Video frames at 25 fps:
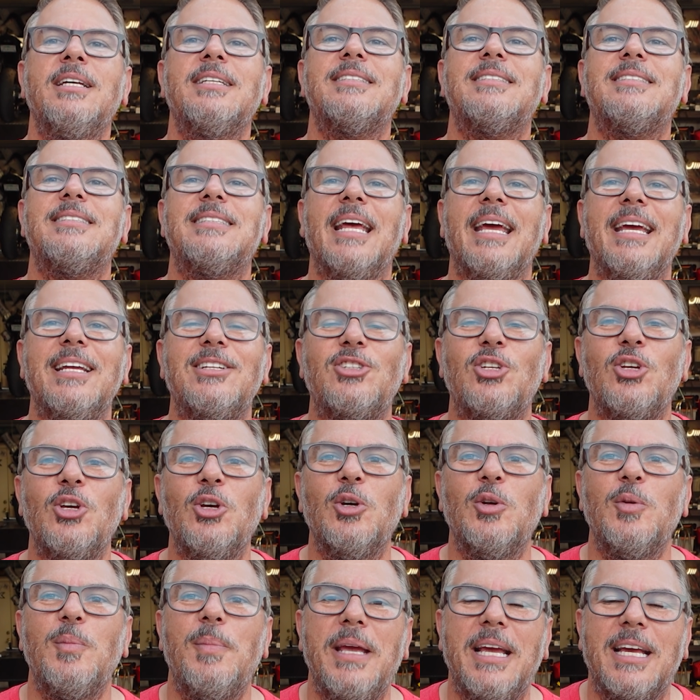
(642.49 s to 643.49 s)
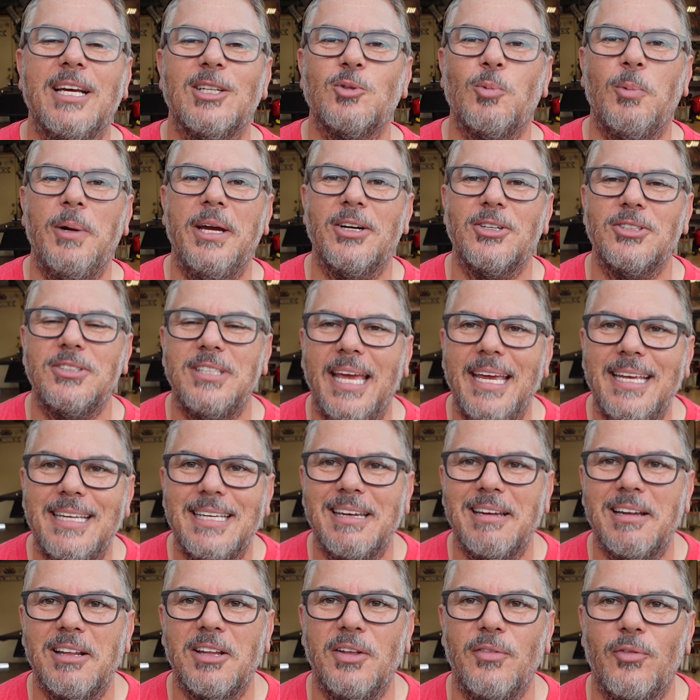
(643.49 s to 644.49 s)
Stay tuned because we are
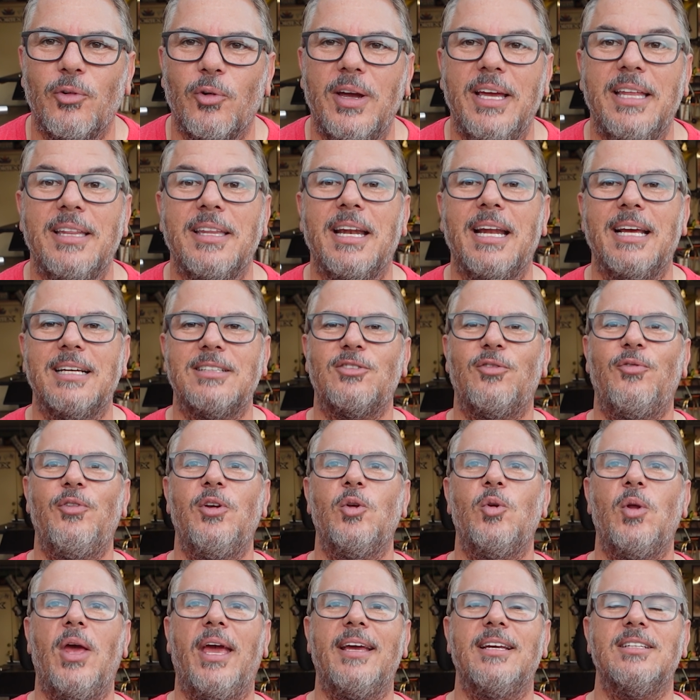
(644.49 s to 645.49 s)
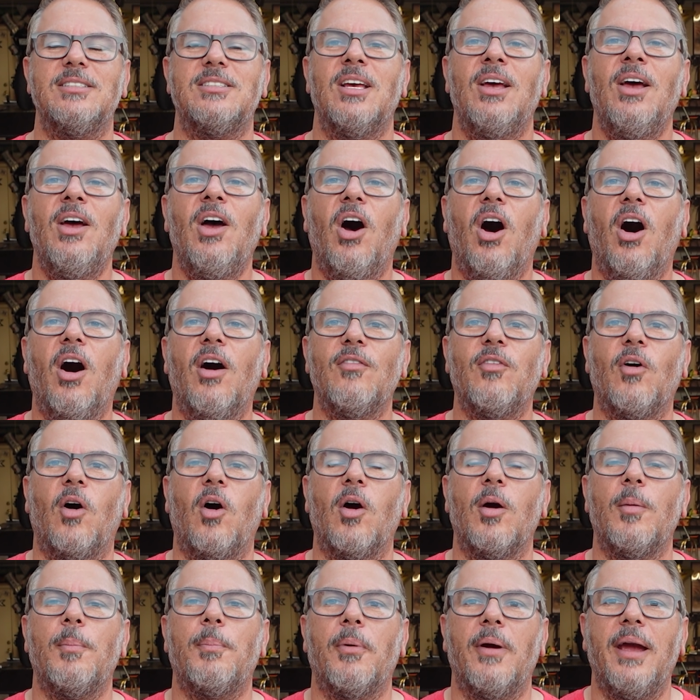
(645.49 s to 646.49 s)
taking delivery in the next few days of
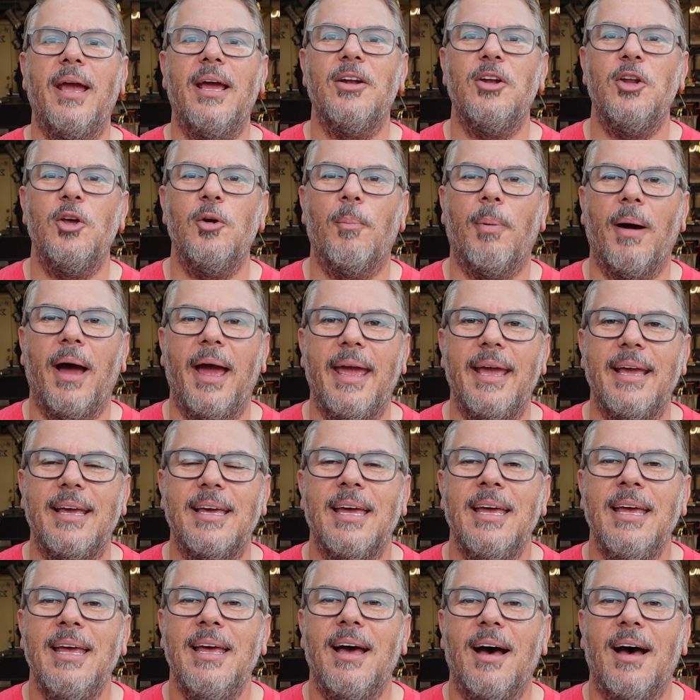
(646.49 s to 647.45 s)
our brand new bike.